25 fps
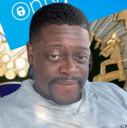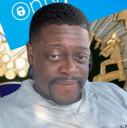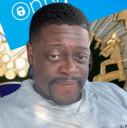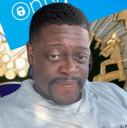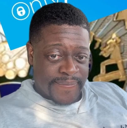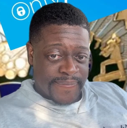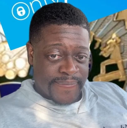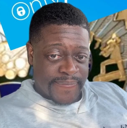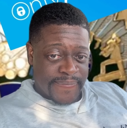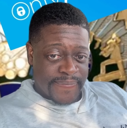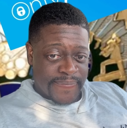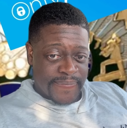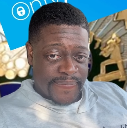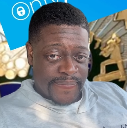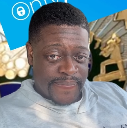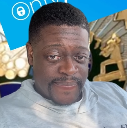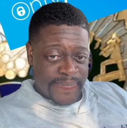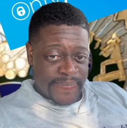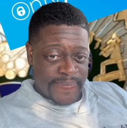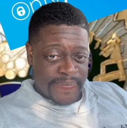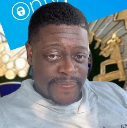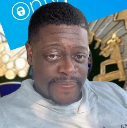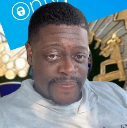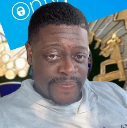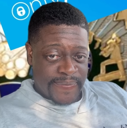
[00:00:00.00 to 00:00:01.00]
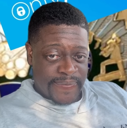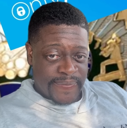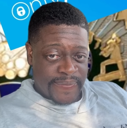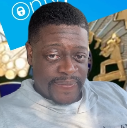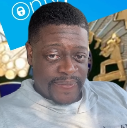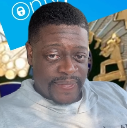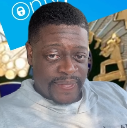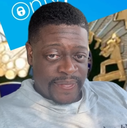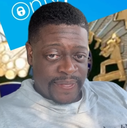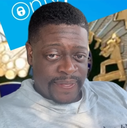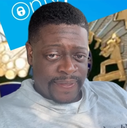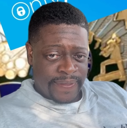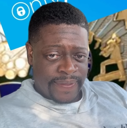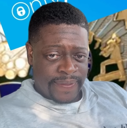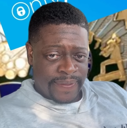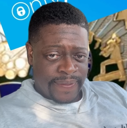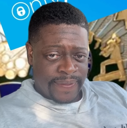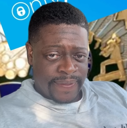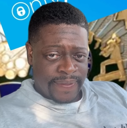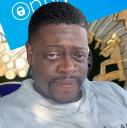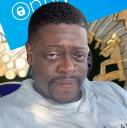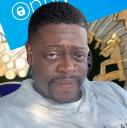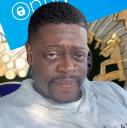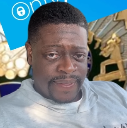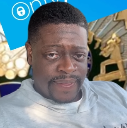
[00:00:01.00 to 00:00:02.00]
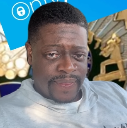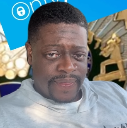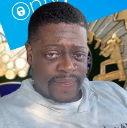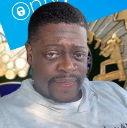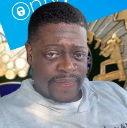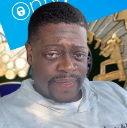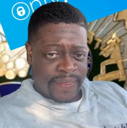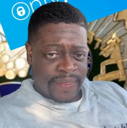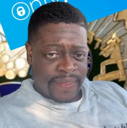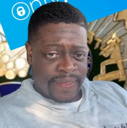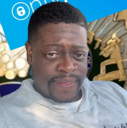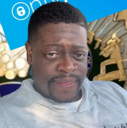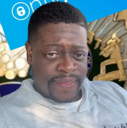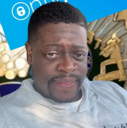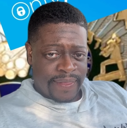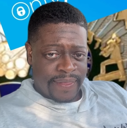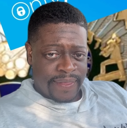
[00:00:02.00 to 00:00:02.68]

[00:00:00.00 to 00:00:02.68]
No one is speaking in this clip.